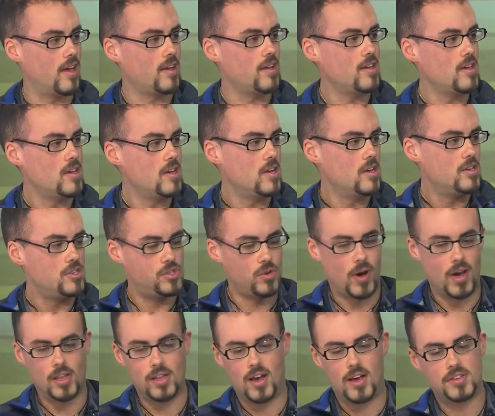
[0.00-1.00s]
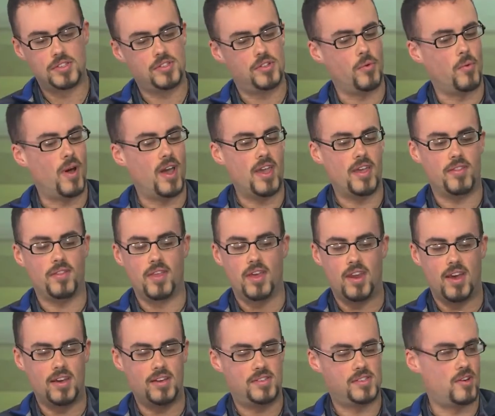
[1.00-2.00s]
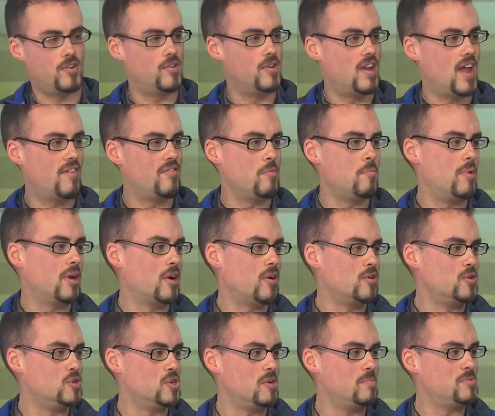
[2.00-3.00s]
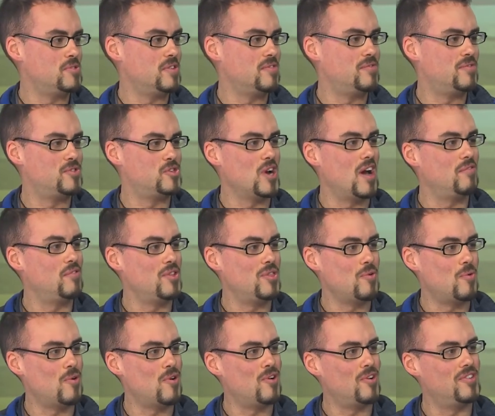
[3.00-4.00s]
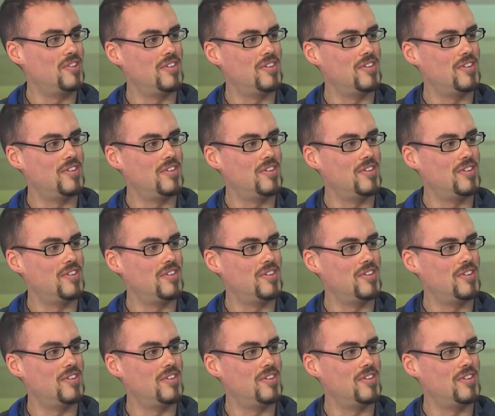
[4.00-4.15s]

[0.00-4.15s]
Mm -hmm. So I lost the weight and then I started having bigger dreams of traveling the world. Mm